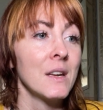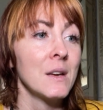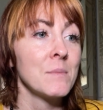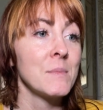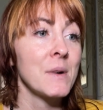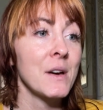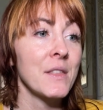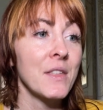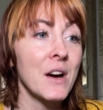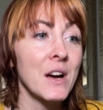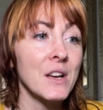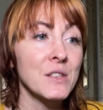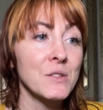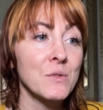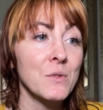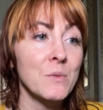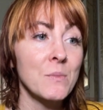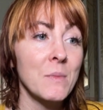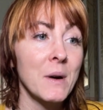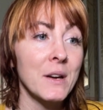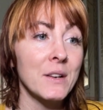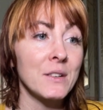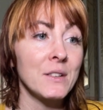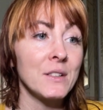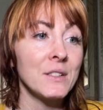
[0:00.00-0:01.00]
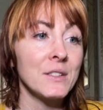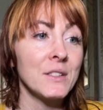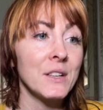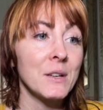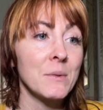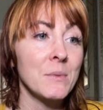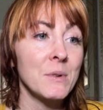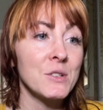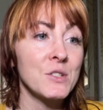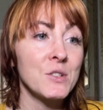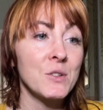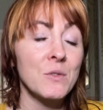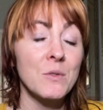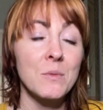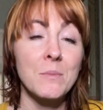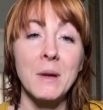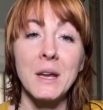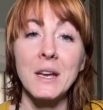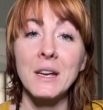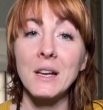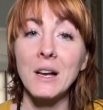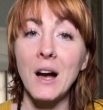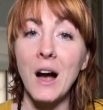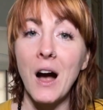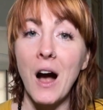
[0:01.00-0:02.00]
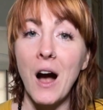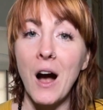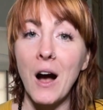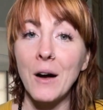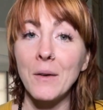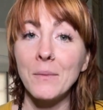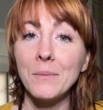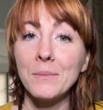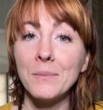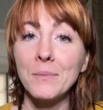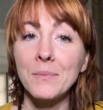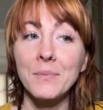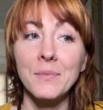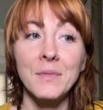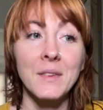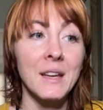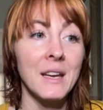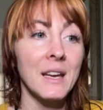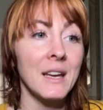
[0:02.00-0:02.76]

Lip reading: My thoughts were muddled, but she remained calm